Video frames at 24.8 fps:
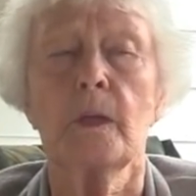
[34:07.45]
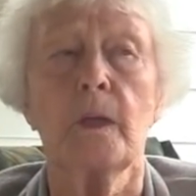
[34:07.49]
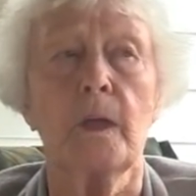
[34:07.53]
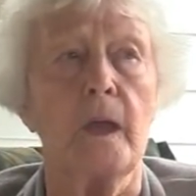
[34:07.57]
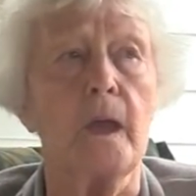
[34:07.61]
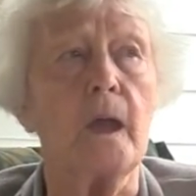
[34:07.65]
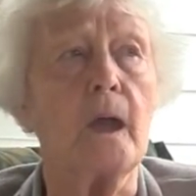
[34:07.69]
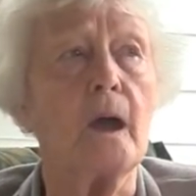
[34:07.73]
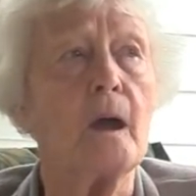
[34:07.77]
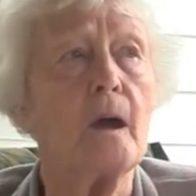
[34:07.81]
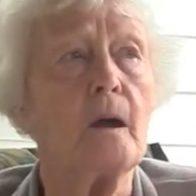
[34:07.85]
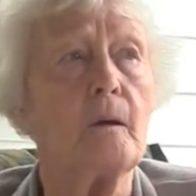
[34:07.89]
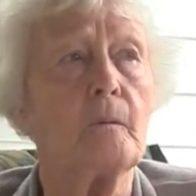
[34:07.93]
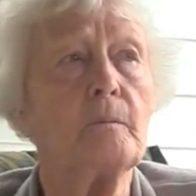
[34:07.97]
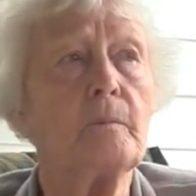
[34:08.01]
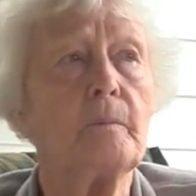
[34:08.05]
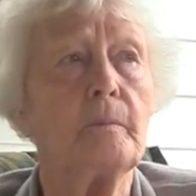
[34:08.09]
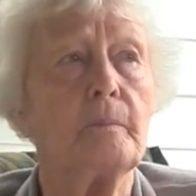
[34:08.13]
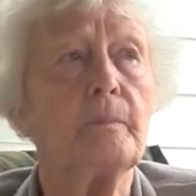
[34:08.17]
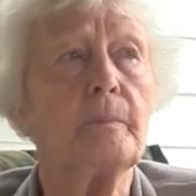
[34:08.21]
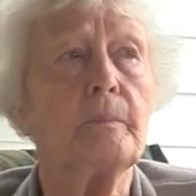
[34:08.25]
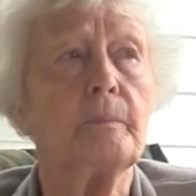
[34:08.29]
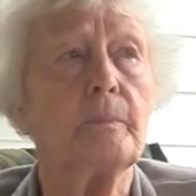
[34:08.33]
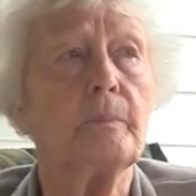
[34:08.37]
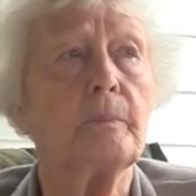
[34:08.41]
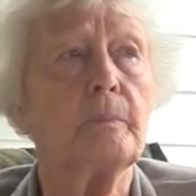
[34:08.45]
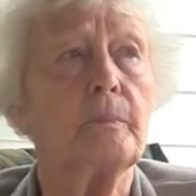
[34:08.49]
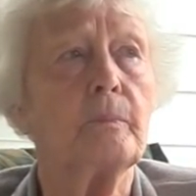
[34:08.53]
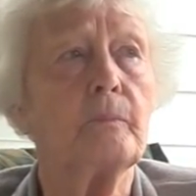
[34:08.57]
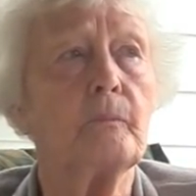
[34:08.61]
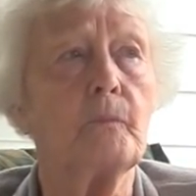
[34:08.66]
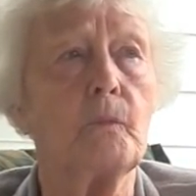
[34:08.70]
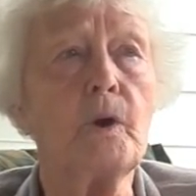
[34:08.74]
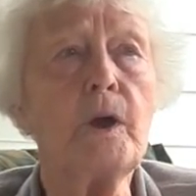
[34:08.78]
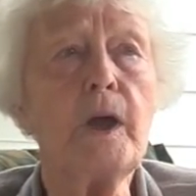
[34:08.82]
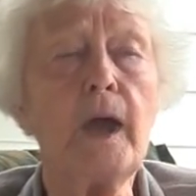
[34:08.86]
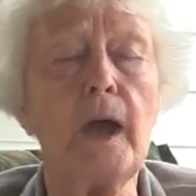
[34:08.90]
Yeah,
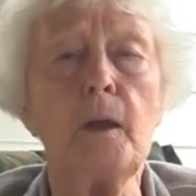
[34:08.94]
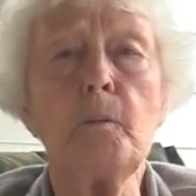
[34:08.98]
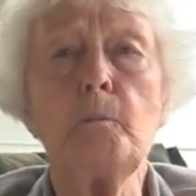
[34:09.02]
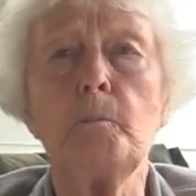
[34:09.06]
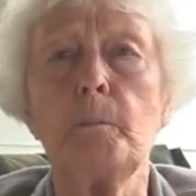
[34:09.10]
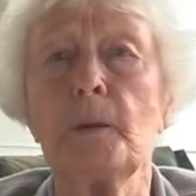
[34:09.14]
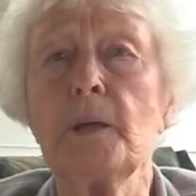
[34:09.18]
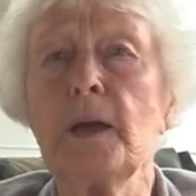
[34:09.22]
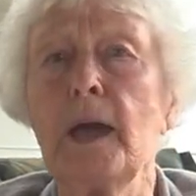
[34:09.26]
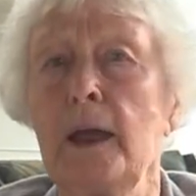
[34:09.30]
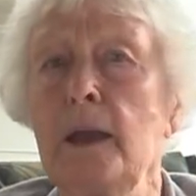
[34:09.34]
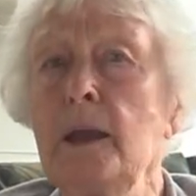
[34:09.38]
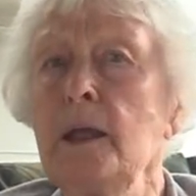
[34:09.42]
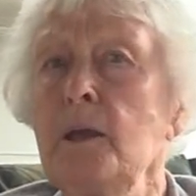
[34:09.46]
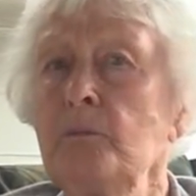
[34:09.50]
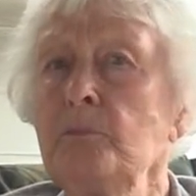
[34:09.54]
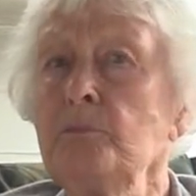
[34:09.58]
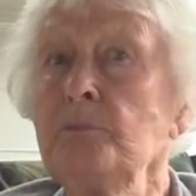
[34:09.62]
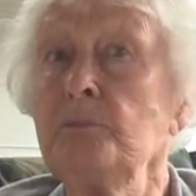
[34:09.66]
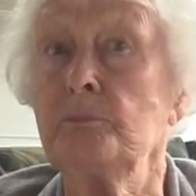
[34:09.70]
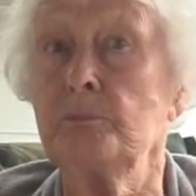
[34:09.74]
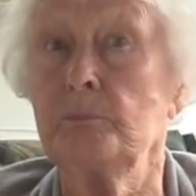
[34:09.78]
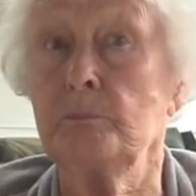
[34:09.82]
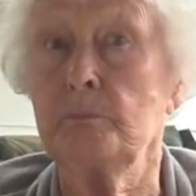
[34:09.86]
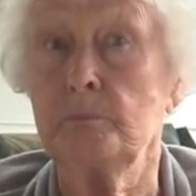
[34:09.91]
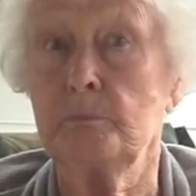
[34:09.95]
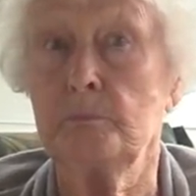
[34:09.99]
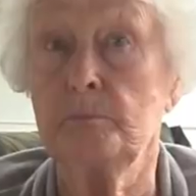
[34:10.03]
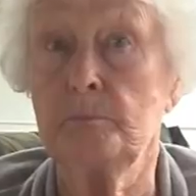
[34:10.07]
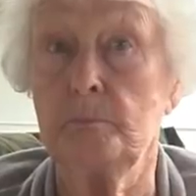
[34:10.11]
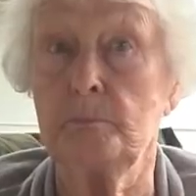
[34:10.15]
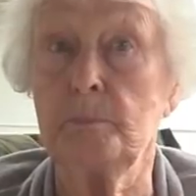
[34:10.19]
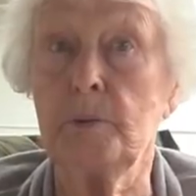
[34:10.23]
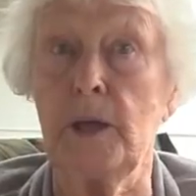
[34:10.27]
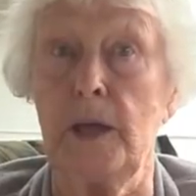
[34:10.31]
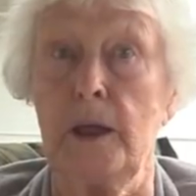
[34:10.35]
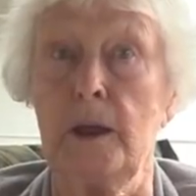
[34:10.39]
we had plenty
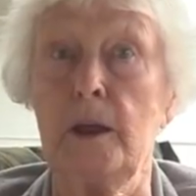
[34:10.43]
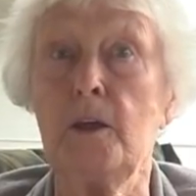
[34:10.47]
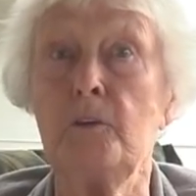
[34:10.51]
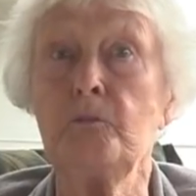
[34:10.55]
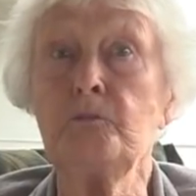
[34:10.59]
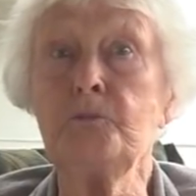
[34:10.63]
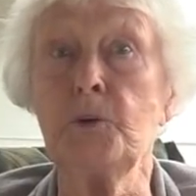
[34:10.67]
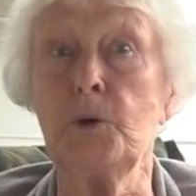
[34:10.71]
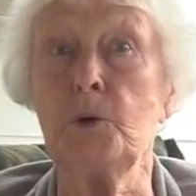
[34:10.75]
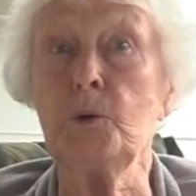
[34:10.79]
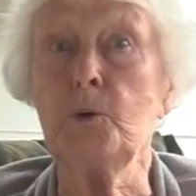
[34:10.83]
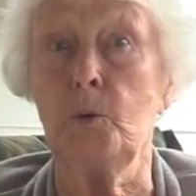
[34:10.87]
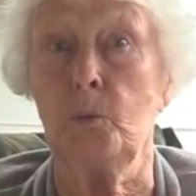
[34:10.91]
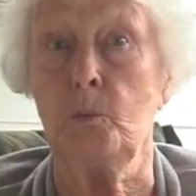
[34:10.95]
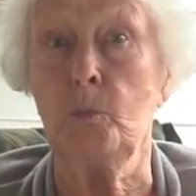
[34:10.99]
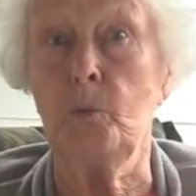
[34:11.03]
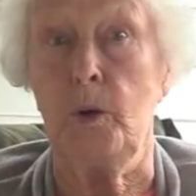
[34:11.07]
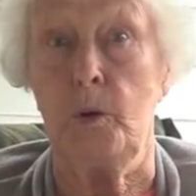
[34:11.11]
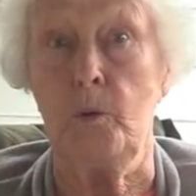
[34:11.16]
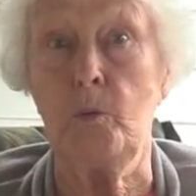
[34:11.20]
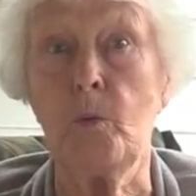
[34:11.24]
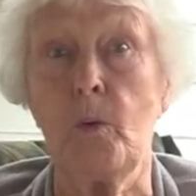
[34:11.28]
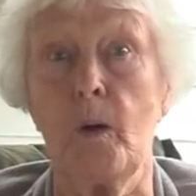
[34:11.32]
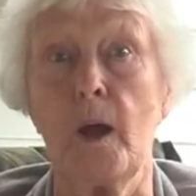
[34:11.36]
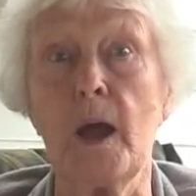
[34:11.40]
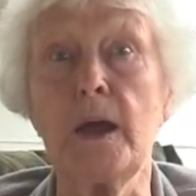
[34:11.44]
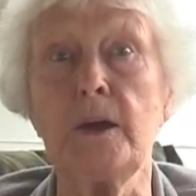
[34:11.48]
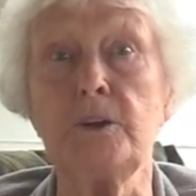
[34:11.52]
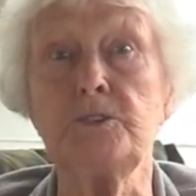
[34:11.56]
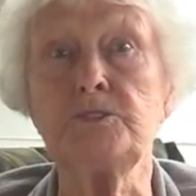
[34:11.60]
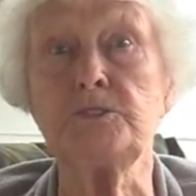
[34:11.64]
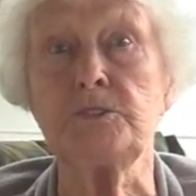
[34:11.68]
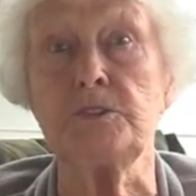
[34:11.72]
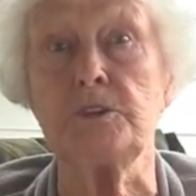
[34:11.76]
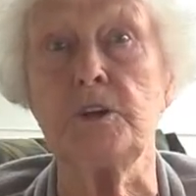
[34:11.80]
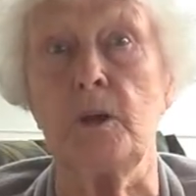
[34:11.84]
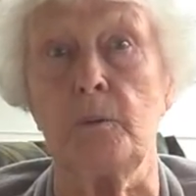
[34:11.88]
food. We
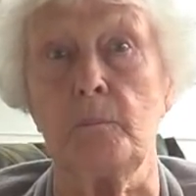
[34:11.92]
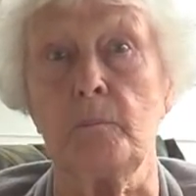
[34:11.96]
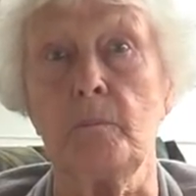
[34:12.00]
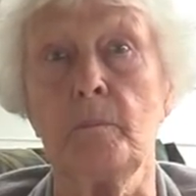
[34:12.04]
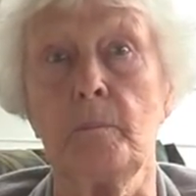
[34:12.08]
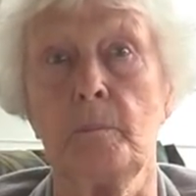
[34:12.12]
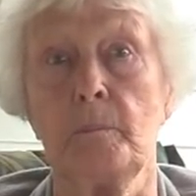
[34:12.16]
raised it.